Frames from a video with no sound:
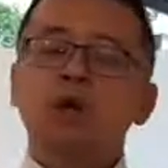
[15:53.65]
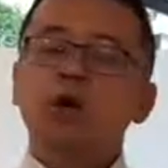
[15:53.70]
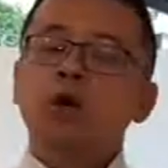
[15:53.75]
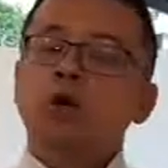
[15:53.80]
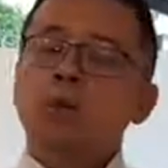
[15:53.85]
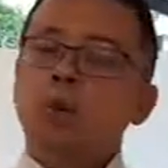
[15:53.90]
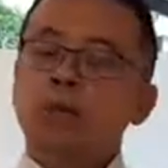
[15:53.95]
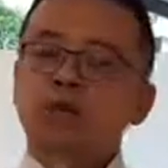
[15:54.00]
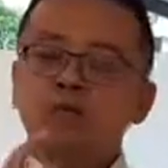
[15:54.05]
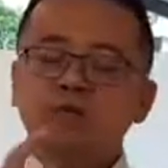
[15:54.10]

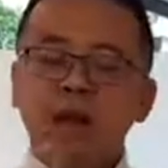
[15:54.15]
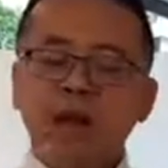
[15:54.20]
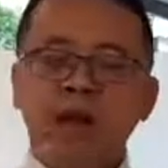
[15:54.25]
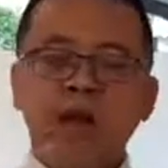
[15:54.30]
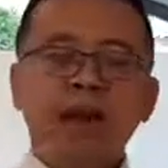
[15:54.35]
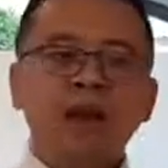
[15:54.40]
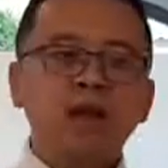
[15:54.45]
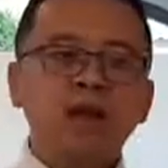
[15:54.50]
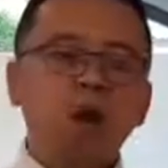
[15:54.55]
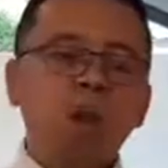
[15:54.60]
which for
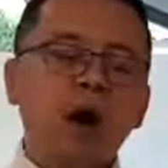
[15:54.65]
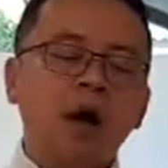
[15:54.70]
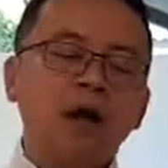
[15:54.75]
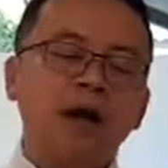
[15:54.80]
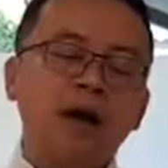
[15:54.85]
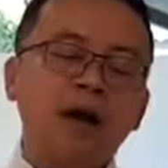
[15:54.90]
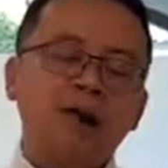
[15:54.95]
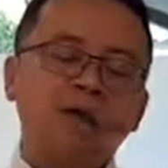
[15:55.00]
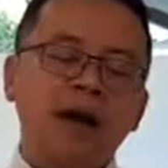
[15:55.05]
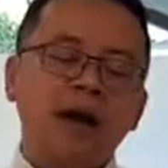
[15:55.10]
anyone
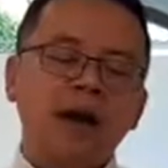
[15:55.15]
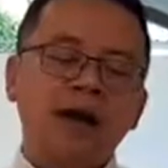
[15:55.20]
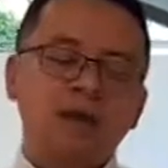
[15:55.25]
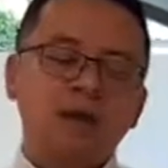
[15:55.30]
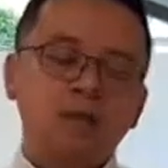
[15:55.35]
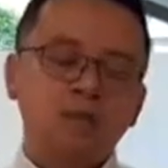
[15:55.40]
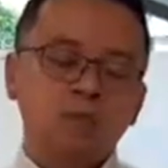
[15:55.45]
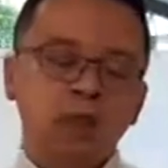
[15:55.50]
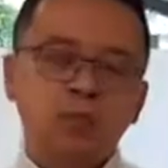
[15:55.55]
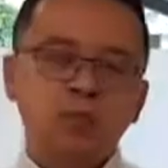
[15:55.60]
who've had
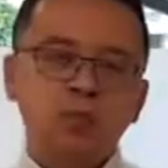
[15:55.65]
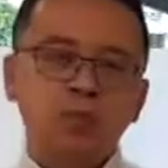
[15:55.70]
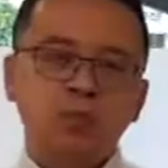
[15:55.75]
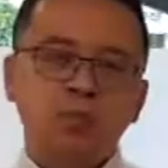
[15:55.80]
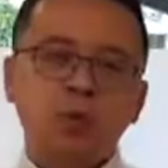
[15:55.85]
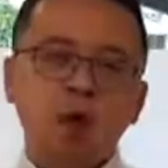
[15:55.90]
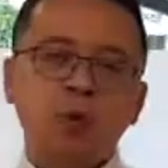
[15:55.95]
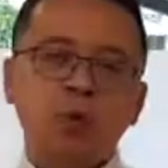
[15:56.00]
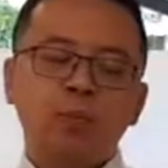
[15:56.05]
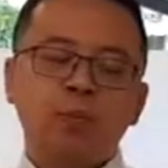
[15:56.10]
experience of
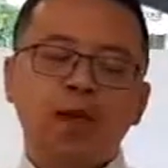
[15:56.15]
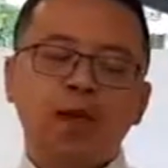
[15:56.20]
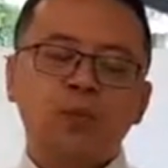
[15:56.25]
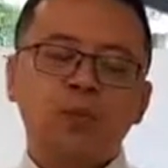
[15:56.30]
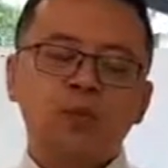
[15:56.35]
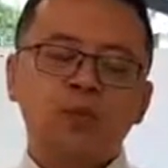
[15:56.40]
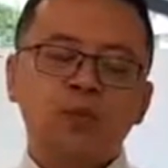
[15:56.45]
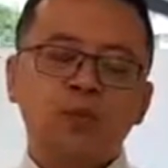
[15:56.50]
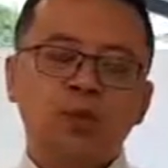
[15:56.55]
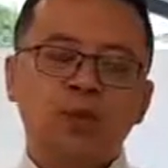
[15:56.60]
probate
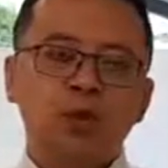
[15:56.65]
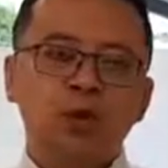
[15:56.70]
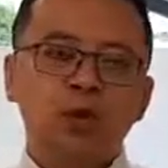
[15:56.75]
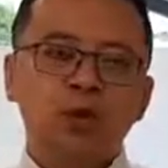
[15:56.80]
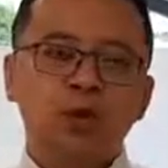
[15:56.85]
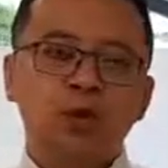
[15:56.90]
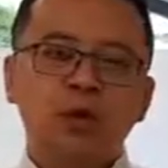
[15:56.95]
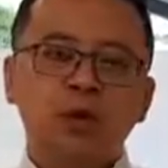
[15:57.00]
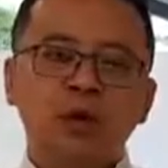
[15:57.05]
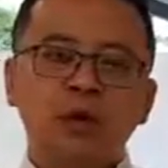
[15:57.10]
will tell
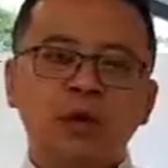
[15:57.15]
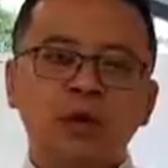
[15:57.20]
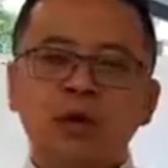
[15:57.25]
you